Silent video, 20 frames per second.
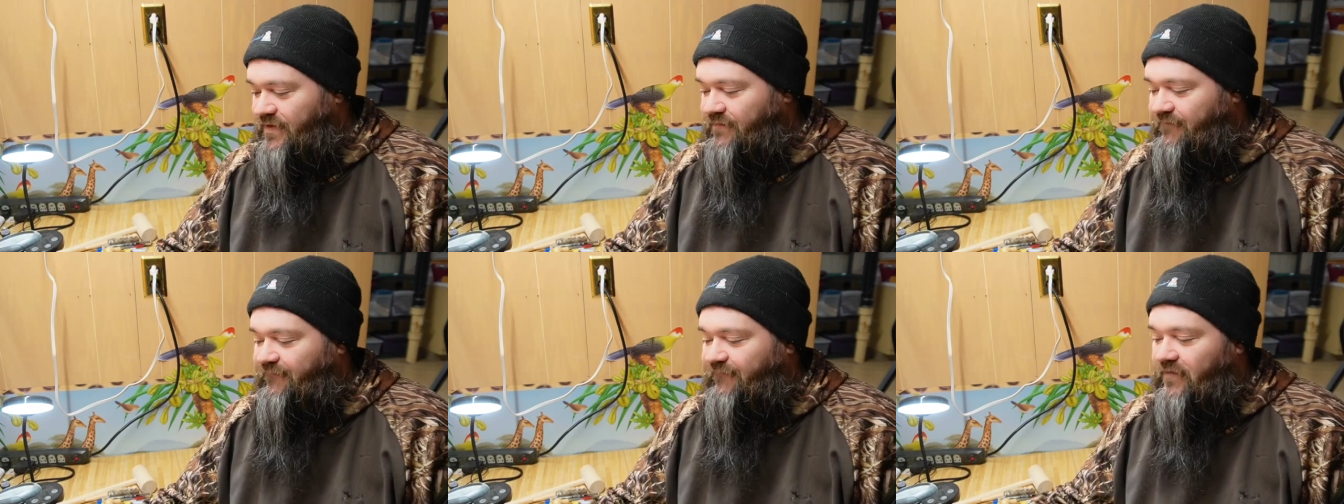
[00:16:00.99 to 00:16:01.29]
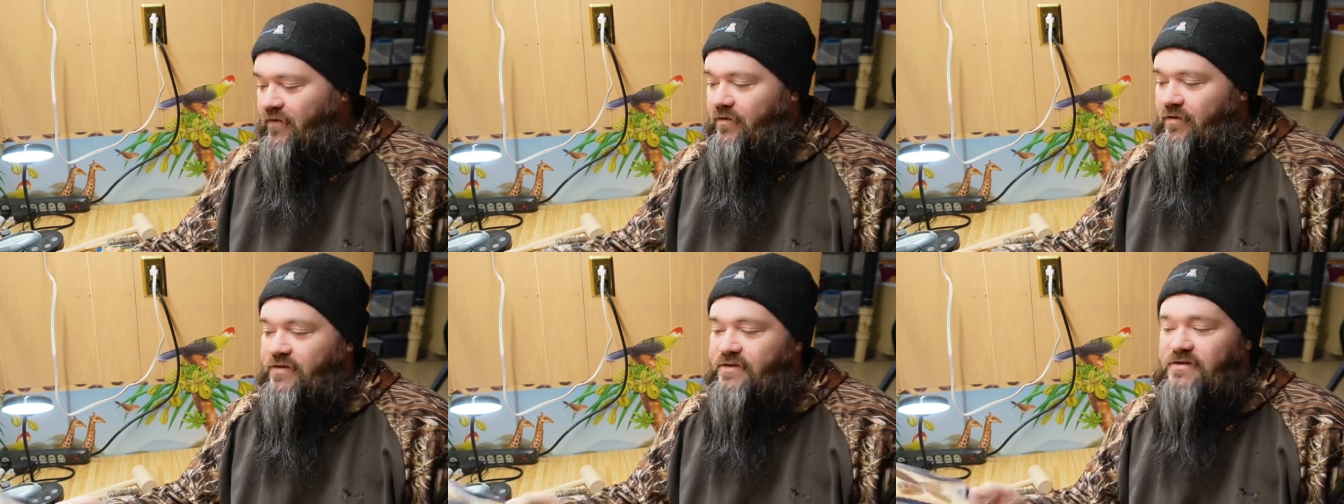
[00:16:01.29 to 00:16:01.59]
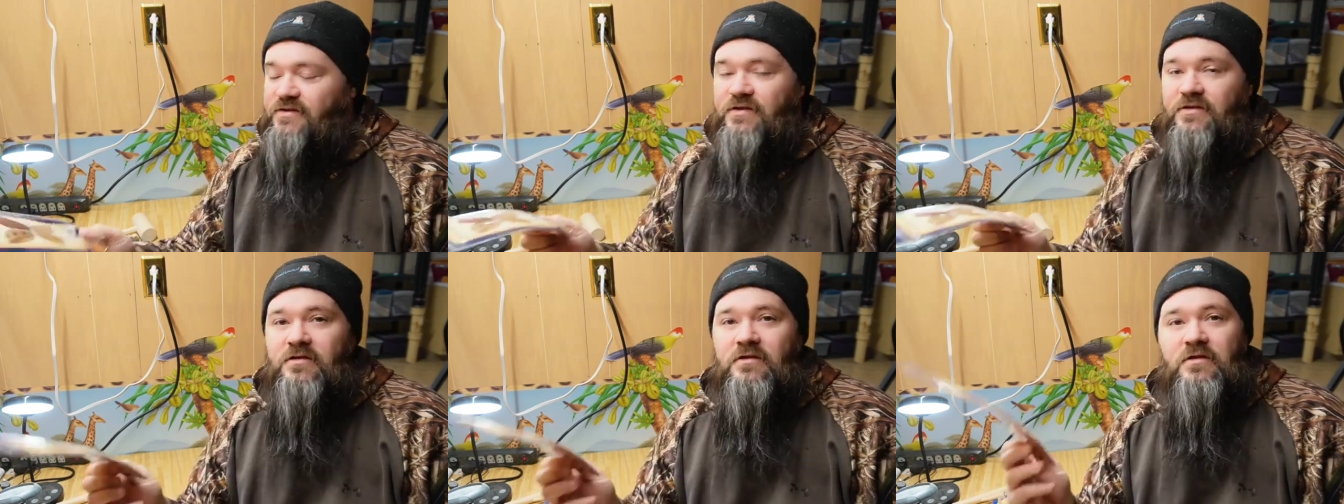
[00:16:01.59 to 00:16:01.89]
in
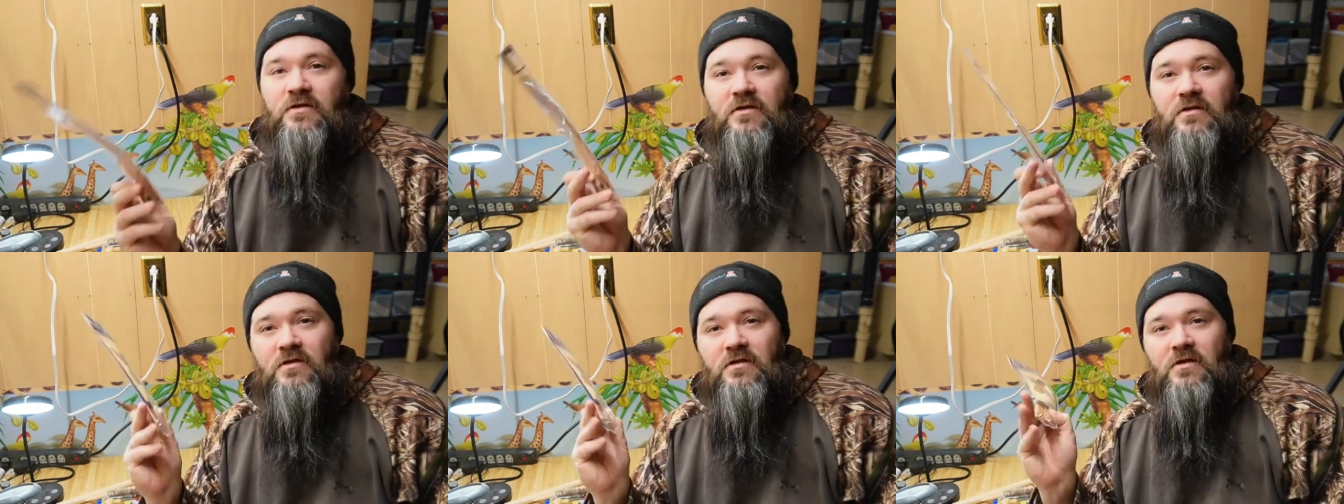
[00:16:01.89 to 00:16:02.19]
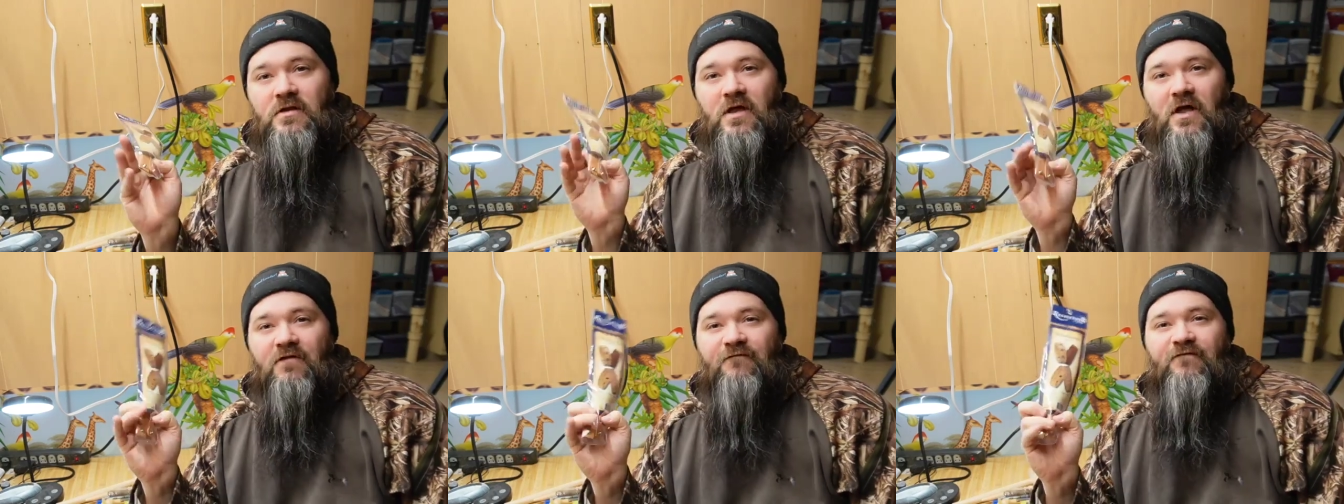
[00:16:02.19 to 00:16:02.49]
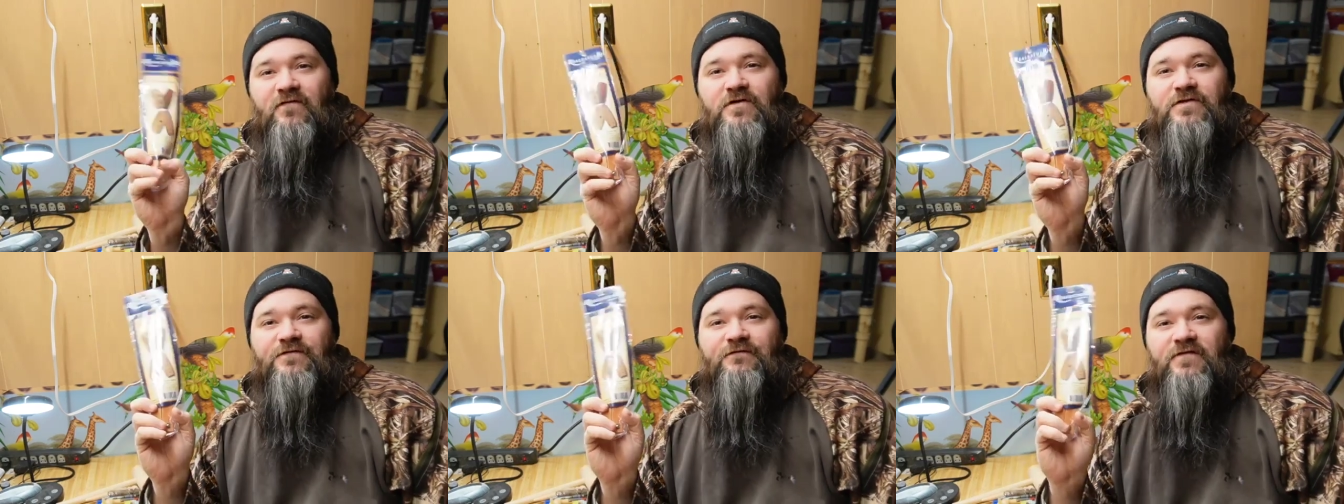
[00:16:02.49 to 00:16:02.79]
first. Our
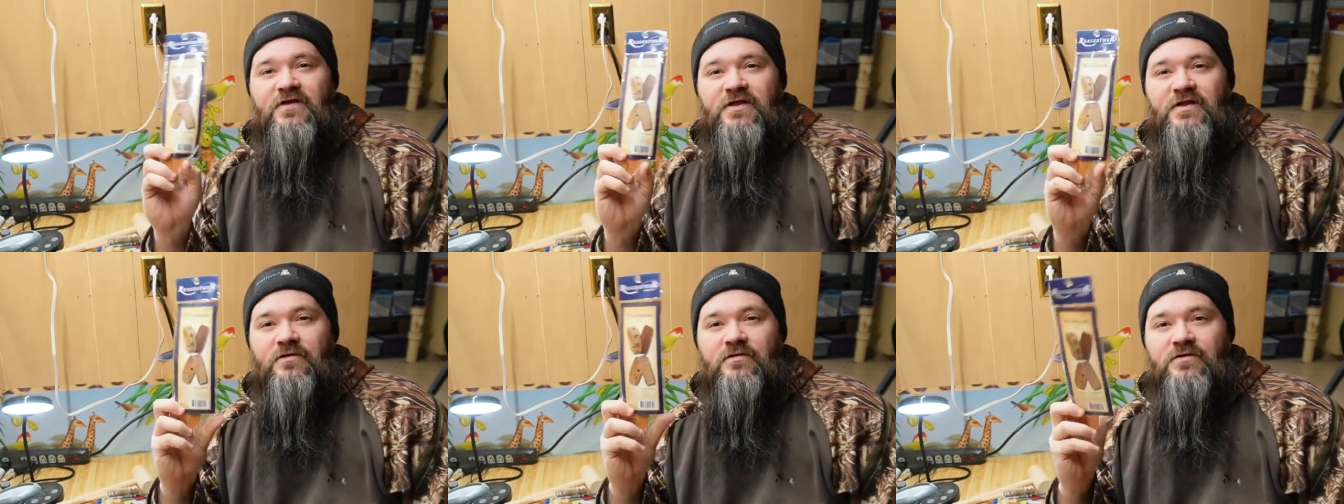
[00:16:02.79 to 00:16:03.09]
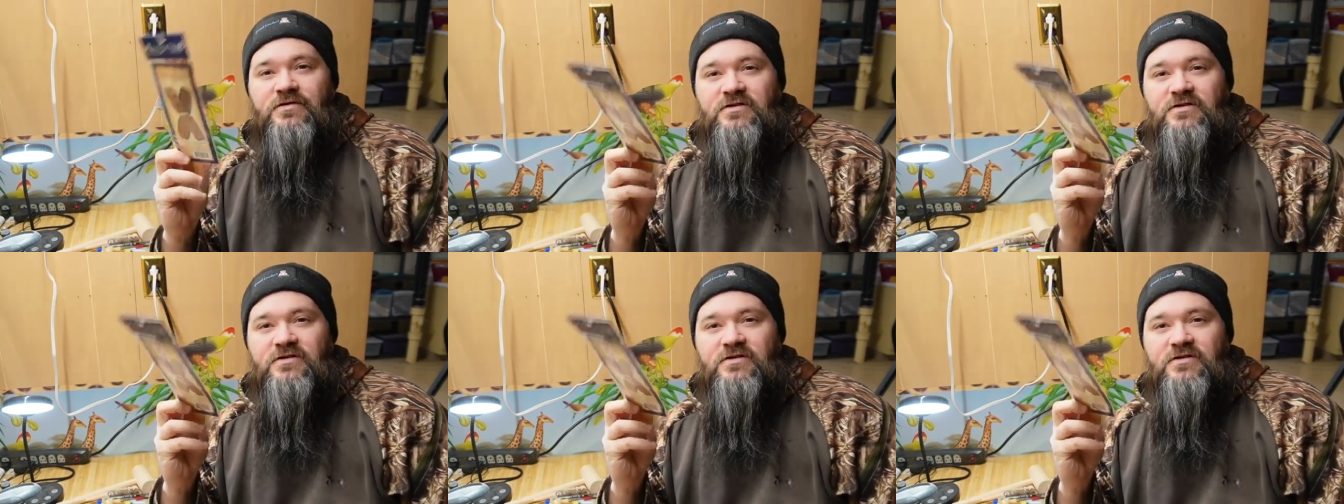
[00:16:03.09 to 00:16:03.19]
first video